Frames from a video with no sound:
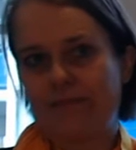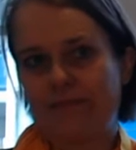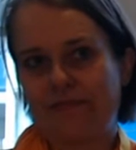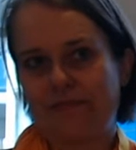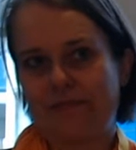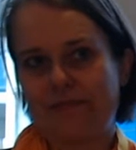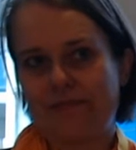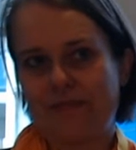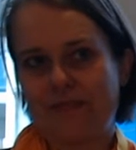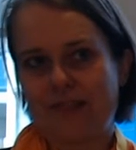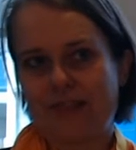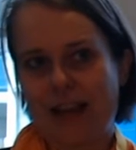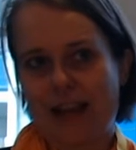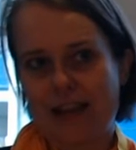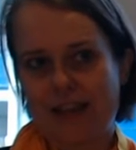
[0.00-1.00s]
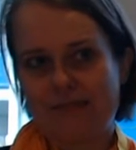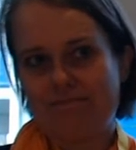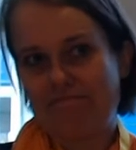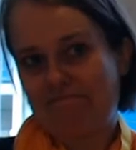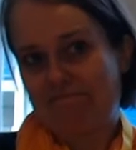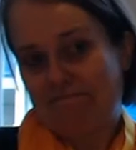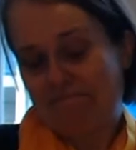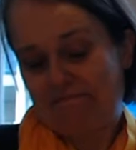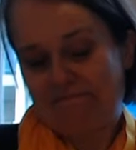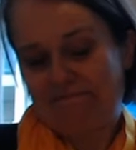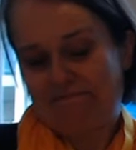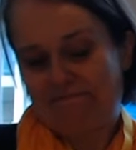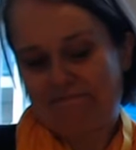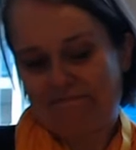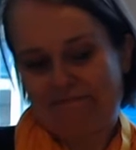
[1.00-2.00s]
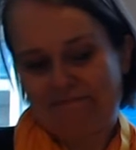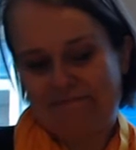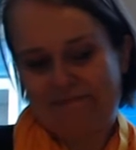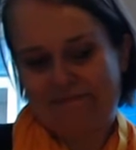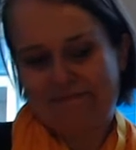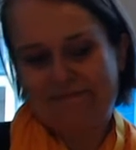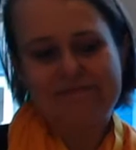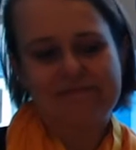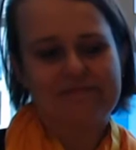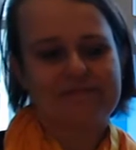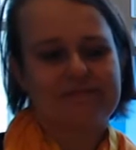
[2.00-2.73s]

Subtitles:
Nothing is said.